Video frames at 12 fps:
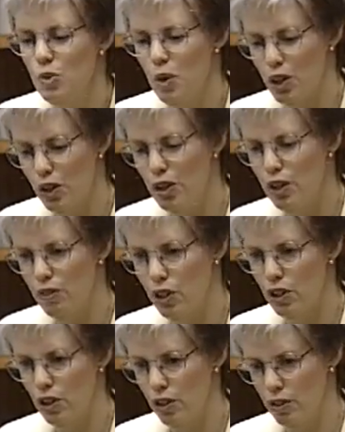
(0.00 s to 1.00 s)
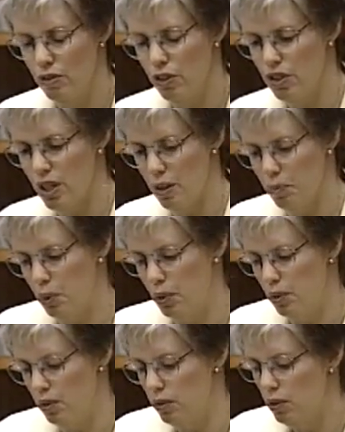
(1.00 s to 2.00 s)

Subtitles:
where it could have occurred. For example,